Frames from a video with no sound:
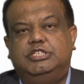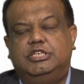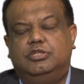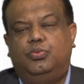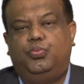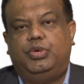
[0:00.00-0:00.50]

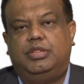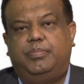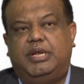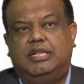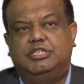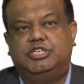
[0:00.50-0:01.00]
deal with
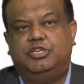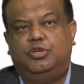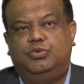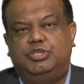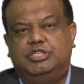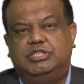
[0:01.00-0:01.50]
penalty
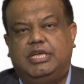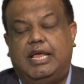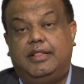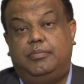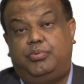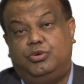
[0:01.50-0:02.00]
notice
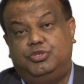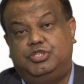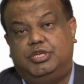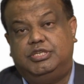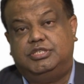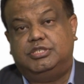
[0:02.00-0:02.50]
and the
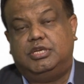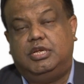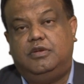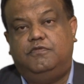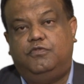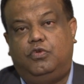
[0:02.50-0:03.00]
process
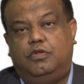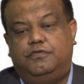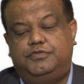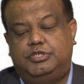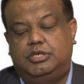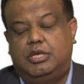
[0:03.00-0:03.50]

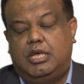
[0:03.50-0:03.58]
involved